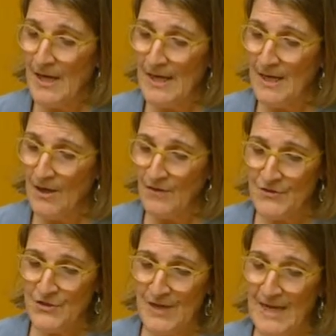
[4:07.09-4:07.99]
of
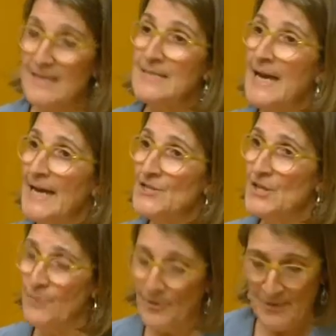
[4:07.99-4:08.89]
Australia's
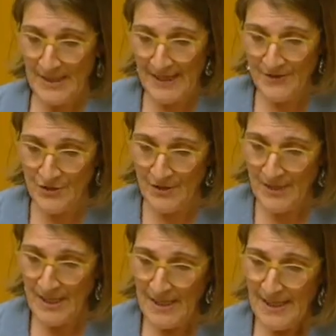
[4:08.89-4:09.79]
ageing population.